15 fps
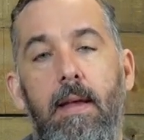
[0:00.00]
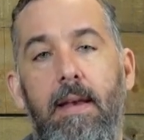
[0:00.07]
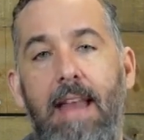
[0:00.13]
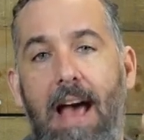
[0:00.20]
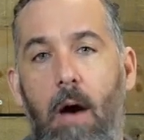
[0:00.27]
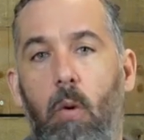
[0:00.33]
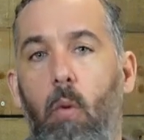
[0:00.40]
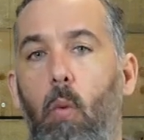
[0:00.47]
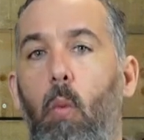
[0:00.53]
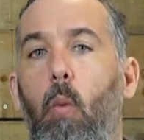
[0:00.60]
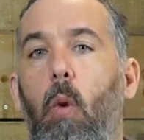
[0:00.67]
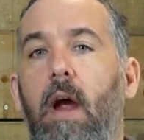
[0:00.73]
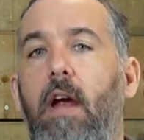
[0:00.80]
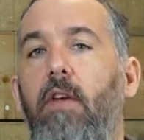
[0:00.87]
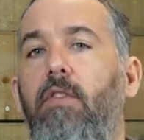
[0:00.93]
Now,
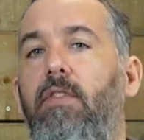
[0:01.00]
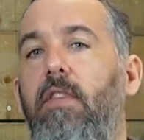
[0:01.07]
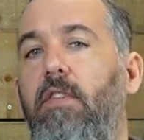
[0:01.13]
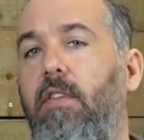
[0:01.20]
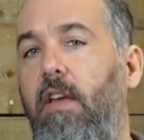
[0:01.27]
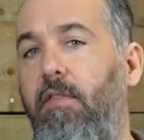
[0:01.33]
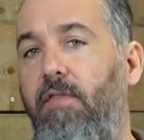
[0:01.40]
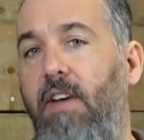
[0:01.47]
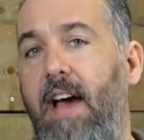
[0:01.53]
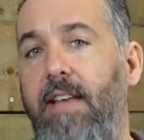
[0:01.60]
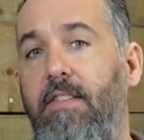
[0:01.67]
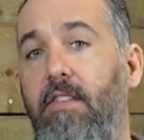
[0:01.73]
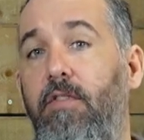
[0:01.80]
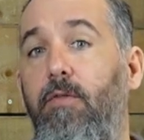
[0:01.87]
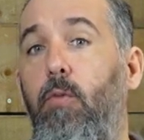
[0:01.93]
where's this
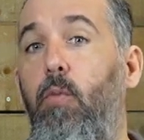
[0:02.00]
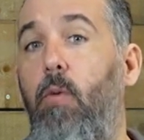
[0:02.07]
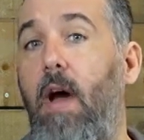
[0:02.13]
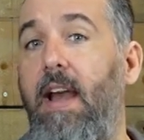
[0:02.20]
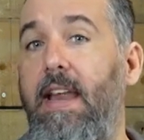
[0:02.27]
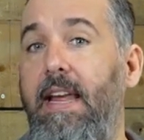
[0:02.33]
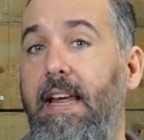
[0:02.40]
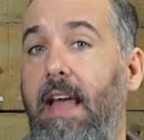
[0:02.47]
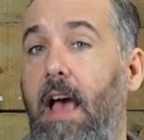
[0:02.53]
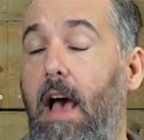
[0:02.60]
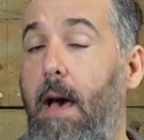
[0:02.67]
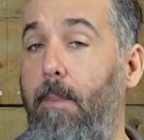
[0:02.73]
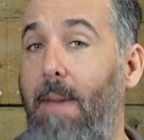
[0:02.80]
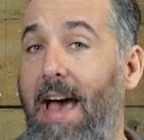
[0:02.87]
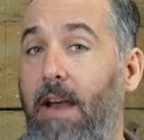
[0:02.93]
advice of running
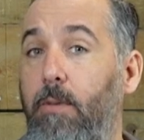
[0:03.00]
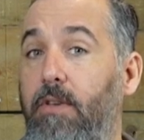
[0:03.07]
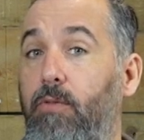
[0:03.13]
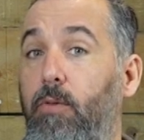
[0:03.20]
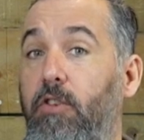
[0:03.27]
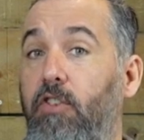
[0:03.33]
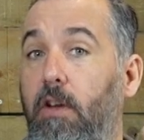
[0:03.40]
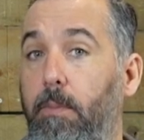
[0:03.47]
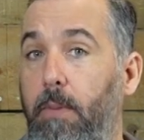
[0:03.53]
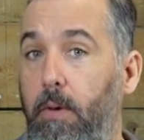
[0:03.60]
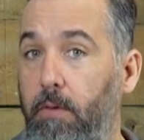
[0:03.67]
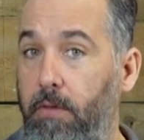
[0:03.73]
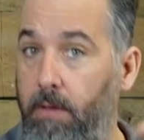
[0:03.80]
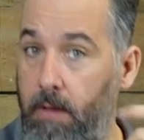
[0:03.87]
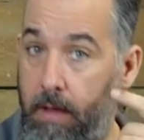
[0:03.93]
a battery switch on
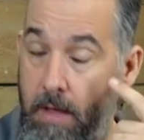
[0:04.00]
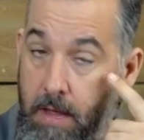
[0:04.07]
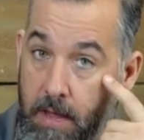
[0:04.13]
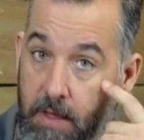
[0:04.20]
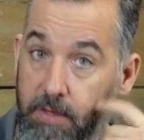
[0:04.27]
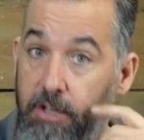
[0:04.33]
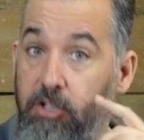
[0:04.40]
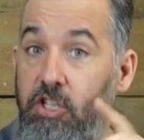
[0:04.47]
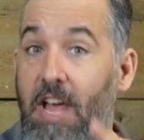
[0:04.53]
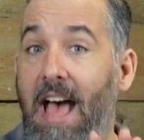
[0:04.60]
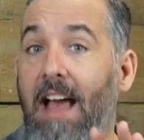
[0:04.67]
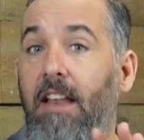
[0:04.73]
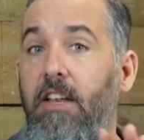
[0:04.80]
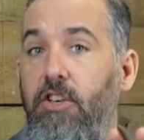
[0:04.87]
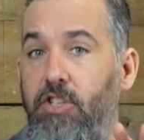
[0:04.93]
both? The
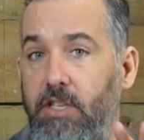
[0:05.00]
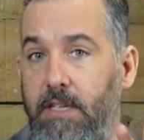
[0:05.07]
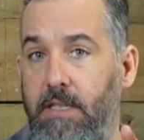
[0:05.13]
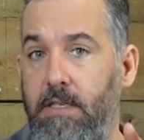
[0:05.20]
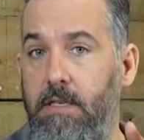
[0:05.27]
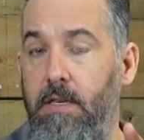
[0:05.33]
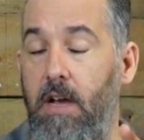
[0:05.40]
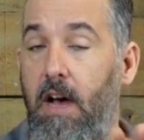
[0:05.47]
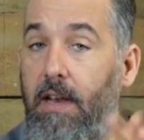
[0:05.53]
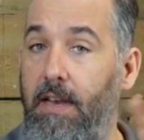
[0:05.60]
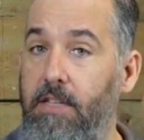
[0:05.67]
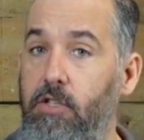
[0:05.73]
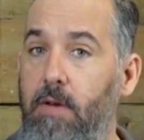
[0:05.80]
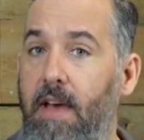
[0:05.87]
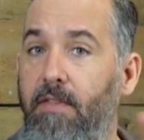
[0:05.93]
challenge is,
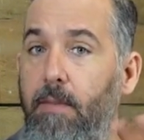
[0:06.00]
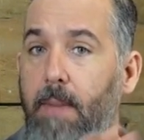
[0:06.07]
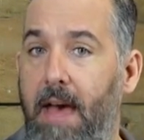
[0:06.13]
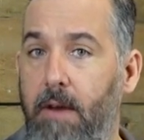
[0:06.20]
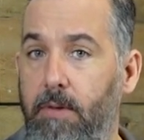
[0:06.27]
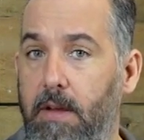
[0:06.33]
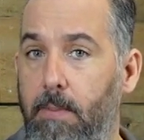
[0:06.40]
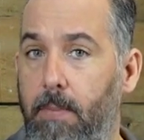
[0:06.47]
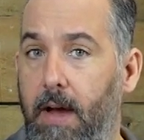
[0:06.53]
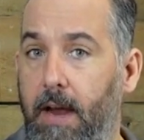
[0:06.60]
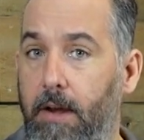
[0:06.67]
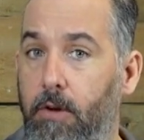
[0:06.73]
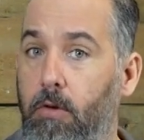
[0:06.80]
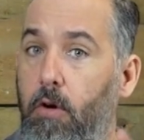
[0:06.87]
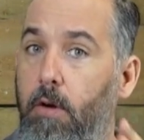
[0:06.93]
unless you have a battery
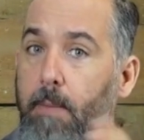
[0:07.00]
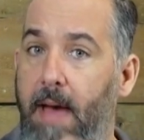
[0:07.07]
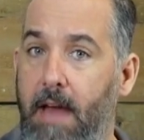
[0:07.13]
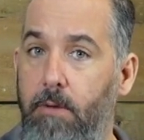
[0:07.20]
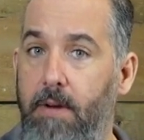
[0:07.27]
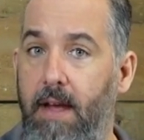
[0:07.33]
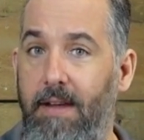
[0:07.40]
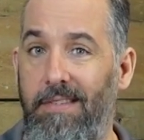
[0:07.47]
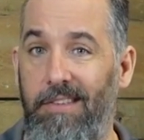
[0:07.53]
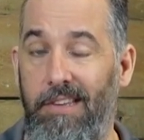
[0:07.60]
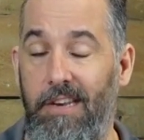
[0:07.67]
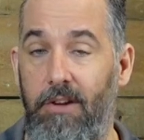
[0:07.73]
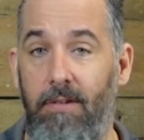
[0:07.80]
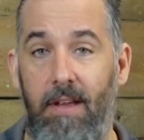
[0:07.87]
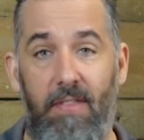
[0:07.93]
combiner or a battery
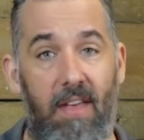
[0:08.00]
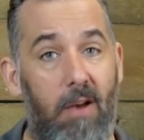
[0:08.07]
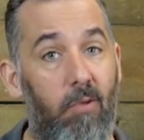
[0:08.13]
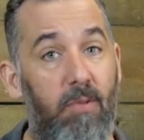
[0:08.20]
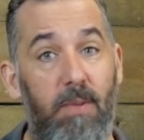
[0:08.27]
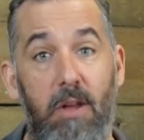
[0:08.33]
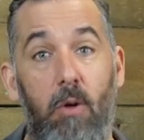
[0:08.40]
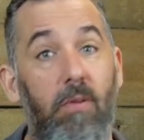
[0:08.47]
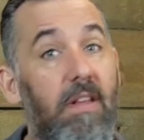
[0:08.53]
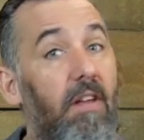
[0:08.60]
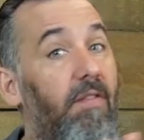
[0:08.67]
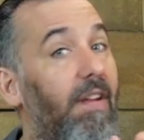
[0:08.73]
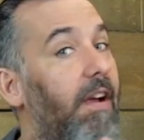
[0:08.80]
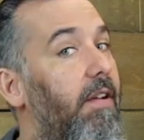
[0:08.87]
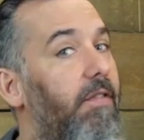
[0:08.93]
isolator, and that would be only a
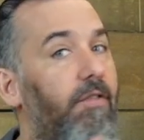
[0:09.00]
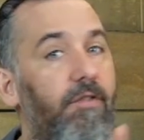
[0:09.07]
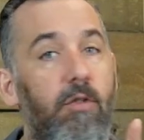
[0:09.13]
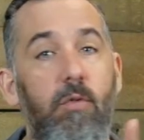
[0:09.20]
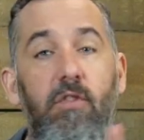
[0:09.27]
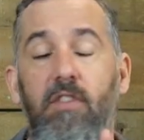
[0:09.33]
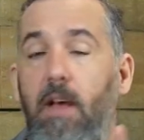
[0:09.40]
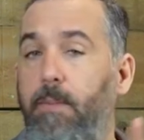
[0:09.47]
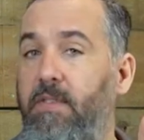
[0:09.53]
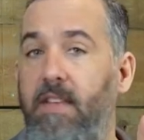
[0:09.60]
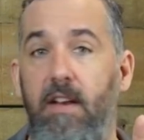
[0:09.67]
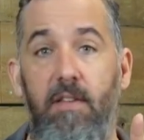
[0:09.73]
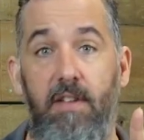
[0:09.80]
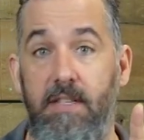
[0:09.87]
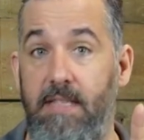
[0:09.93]
very few
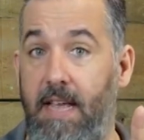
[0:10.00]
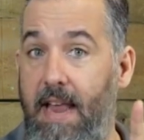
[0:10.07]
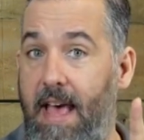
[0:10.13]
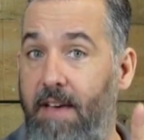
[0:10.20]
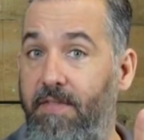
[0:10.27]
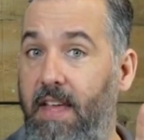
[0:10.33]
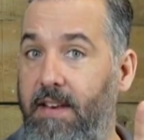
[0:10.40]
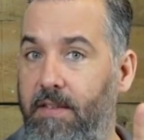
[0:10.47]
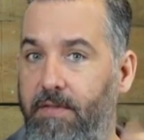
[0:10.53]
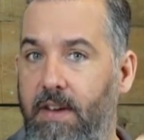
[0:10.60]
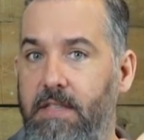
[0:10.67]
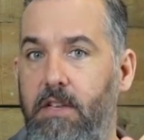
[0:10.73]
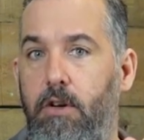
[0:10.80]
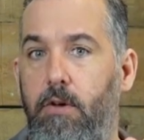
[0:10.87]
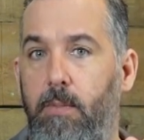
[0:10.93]
subset of us that have that
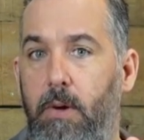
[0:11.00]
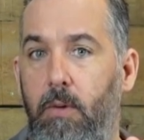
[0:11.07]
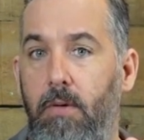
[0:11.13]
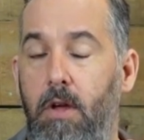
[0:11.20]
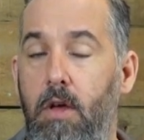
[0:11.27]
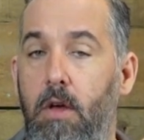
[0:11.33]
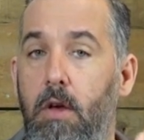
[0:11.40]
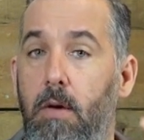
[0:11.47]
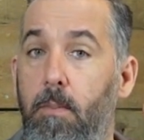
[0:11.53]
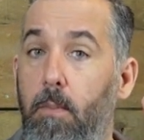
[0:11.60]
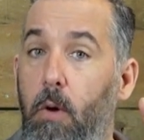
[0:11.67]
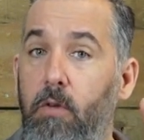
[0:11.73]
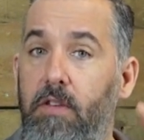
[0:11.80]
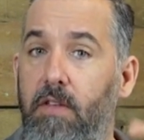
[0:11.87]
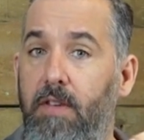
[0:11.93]
device on our boat,
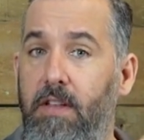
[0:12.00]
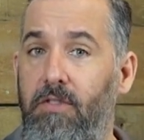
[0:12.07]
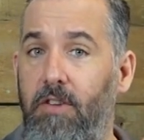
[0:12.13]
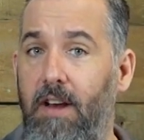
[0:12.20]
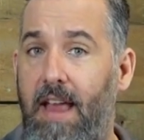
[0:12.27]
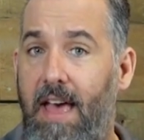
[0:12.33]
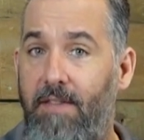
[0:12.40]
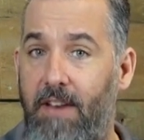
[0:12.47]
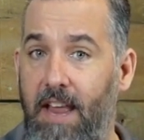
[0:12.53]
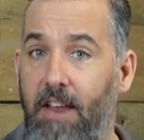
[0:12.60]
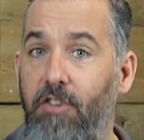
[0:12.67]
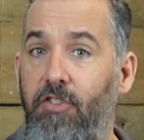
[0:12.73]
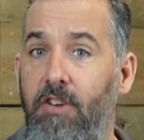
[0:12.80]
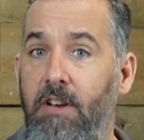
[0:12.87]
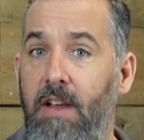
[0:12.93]
most of us are gonna have an
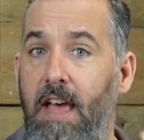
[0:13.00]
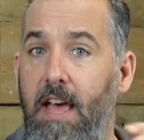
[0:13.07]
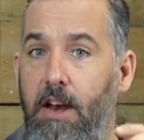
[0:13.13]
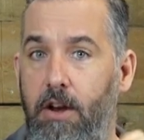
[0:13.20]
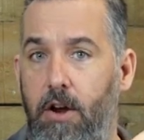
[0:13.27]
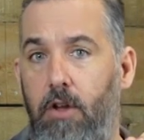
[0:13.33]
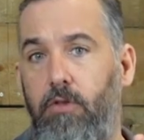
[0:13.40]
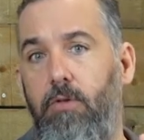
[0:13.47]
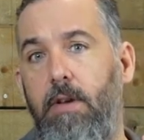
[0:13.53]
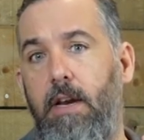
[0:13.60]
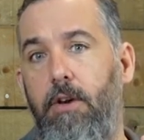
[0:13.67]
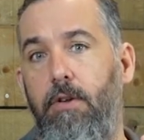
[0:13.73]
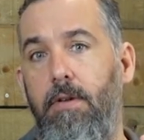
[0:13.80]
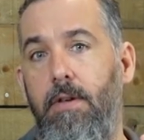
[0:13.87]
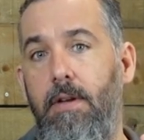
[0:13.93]
engine and an
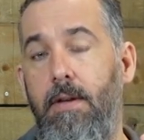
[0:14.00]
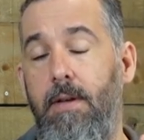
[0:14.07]
alternator.